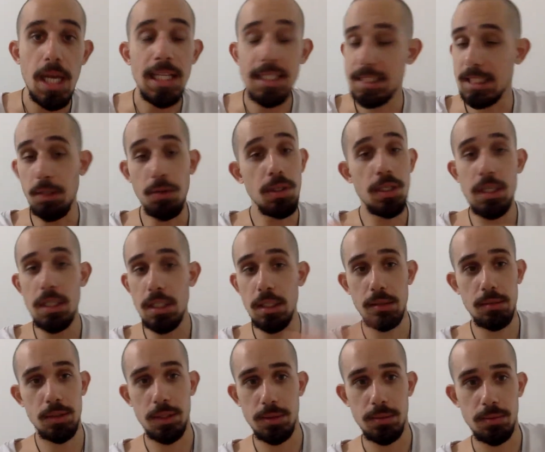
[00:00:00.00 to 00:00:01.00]
Syria
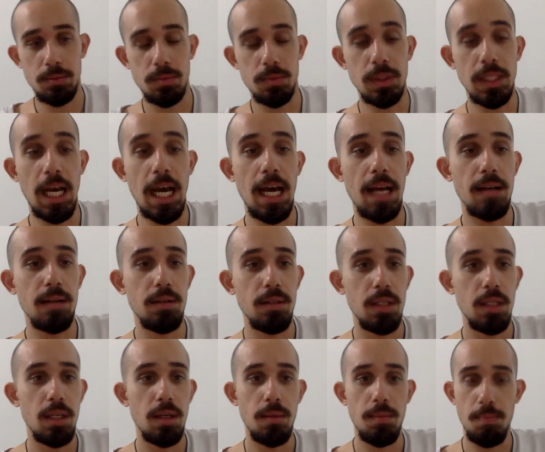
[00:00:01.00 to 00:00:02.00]
got
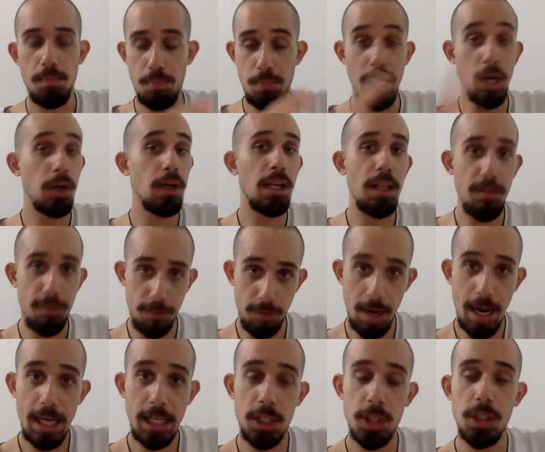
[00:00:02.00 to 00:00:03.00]

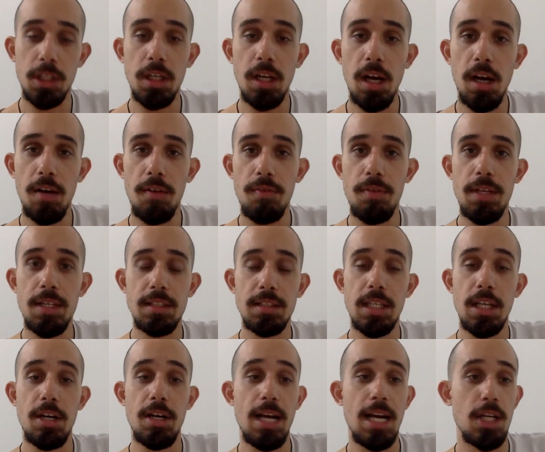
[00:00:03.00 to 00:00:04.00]
barely a fraction
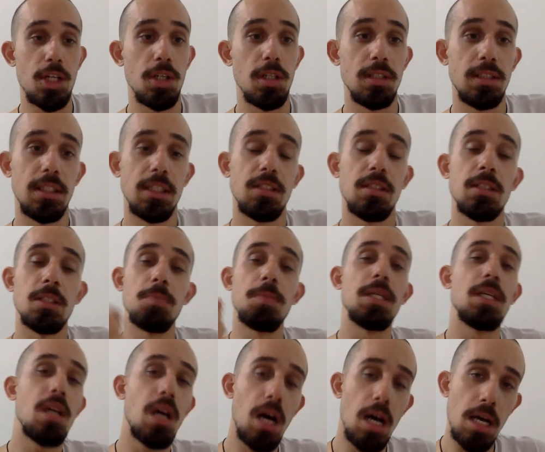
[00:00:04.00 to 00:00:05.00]
of this international
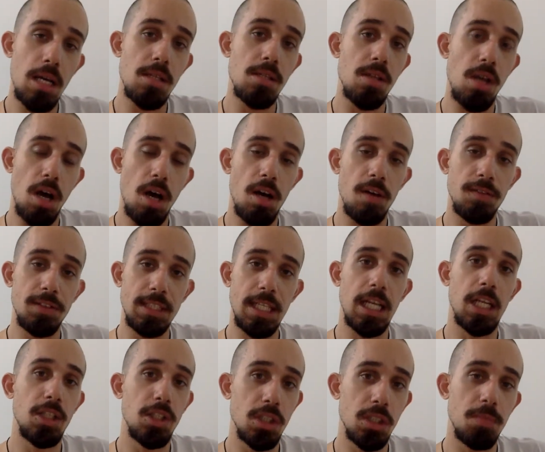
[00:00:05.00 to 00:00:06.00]
assistance because
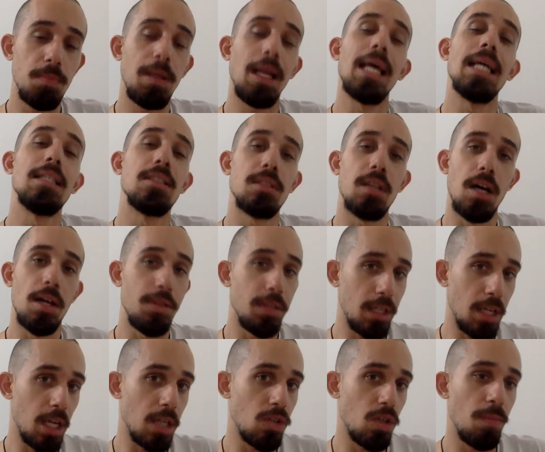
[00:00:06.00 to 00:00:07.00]
of sanctions placed
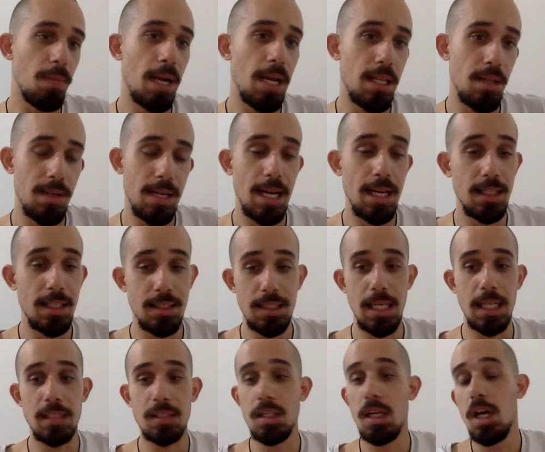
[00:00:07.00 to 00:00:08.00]
on the country by the
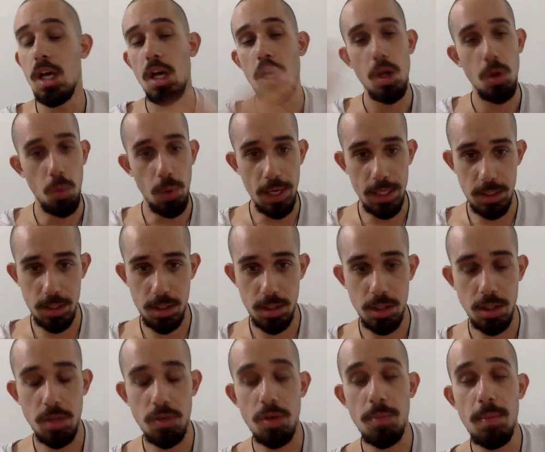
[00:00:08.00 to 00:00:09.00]
United States, which
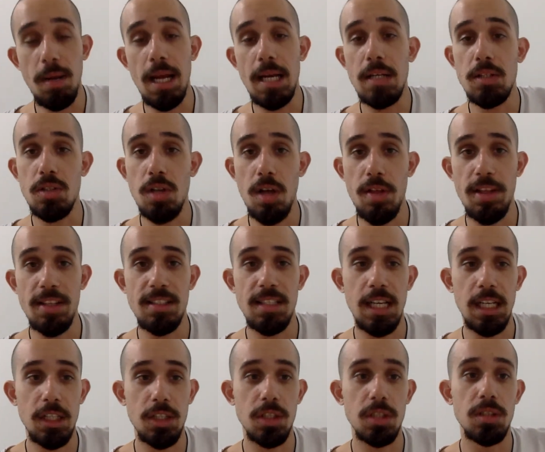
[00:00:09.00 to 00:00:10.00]
should remind us all that
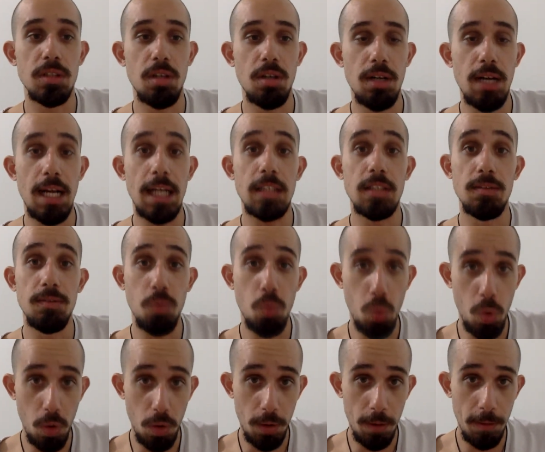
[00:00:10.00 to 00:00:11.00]
sanctions are an act of
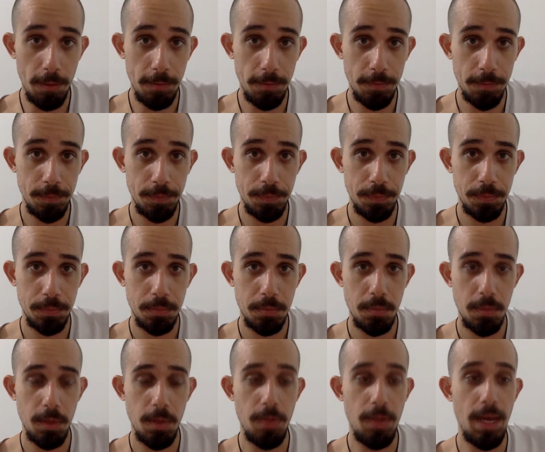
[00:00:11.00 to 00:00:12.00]
war,
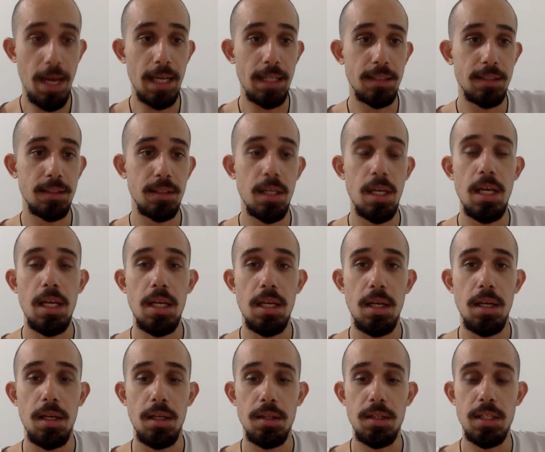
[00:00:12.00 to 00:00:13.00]
that
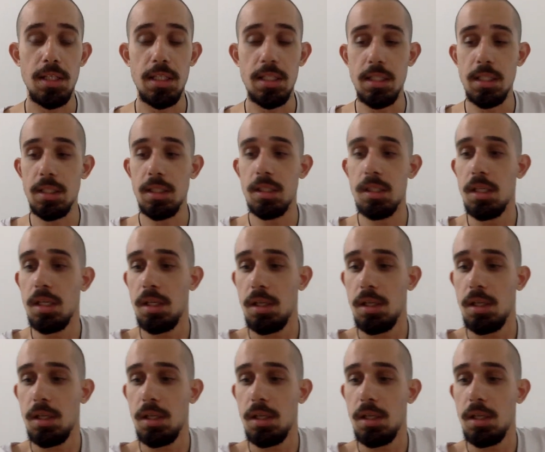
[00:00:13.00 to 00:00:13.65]
the